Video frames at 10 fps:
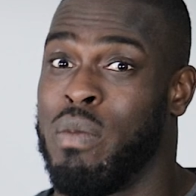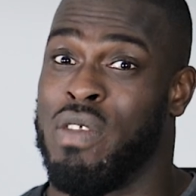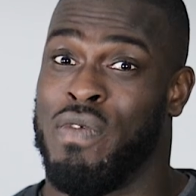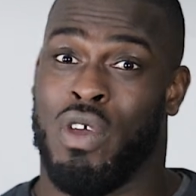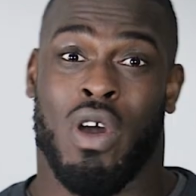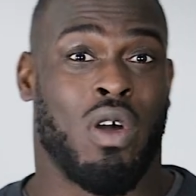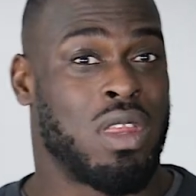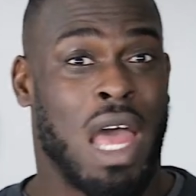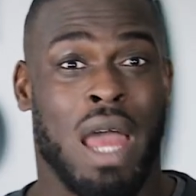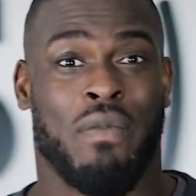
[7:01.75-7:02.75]
Man's video. I've got
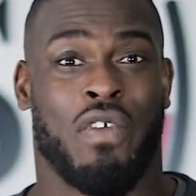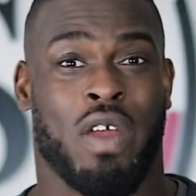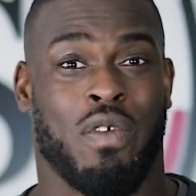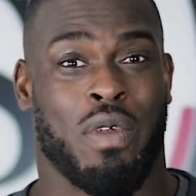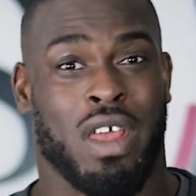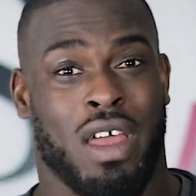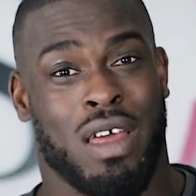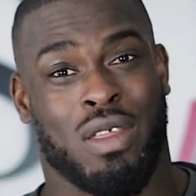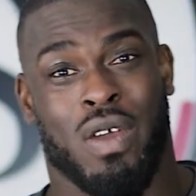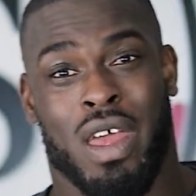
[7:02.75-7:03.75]
time for everybody,
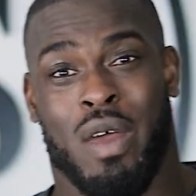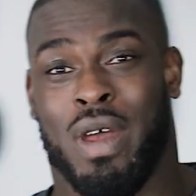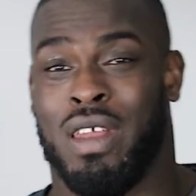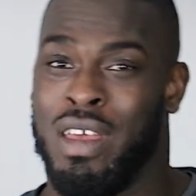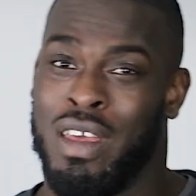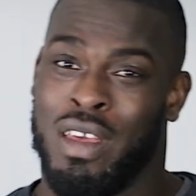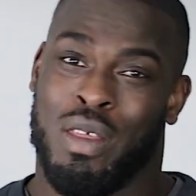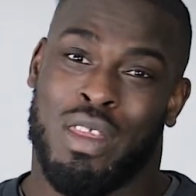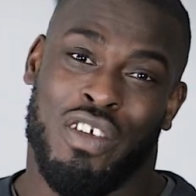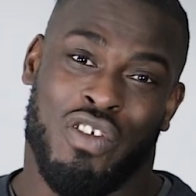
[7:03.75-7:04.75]
guys. So yeah, man,
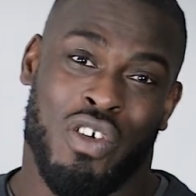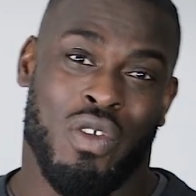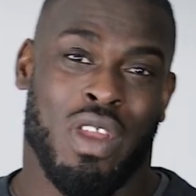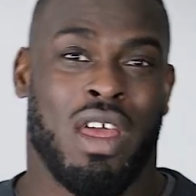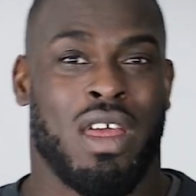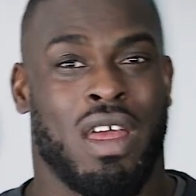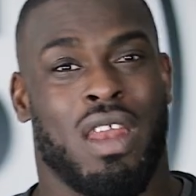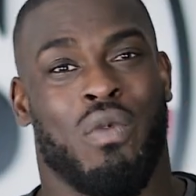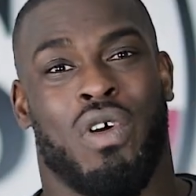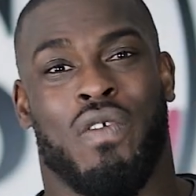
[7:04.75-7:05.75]
stay tuned
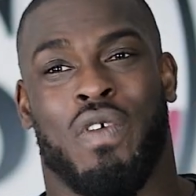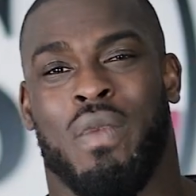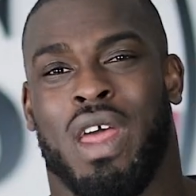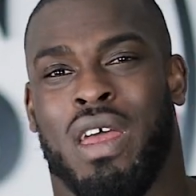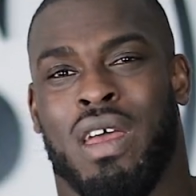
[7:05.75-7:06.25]
and then we'll go from there.